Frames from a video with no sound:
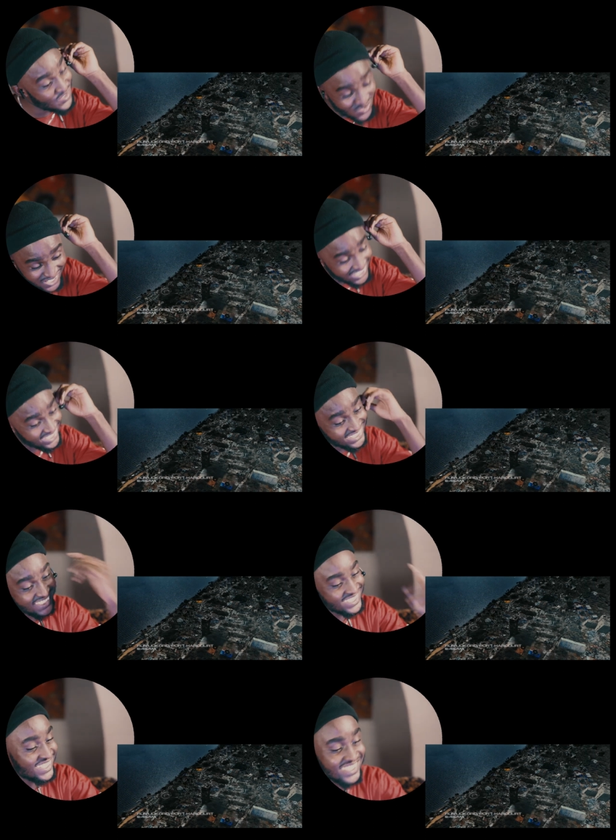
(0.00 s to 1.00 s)
what?
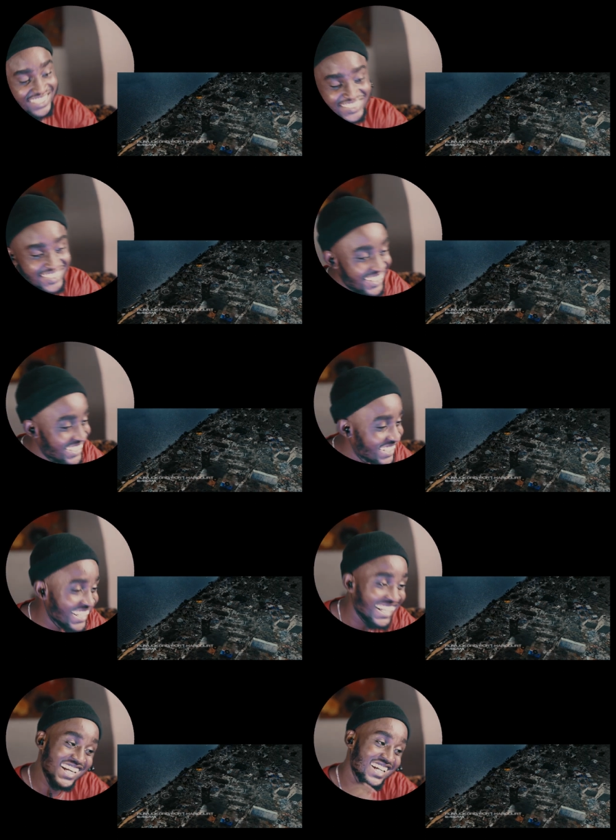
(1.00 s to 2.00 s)
Let, let, let's start again.
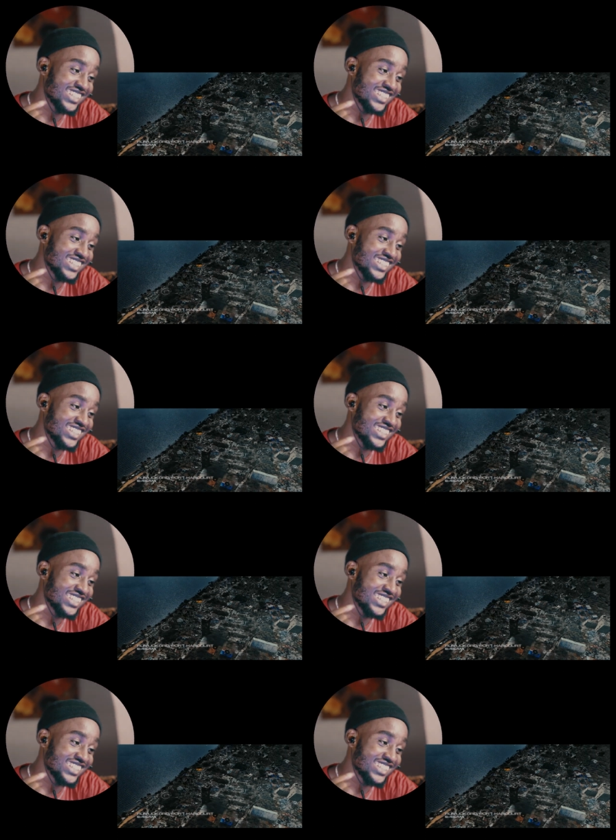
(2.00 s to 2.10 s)
I, I got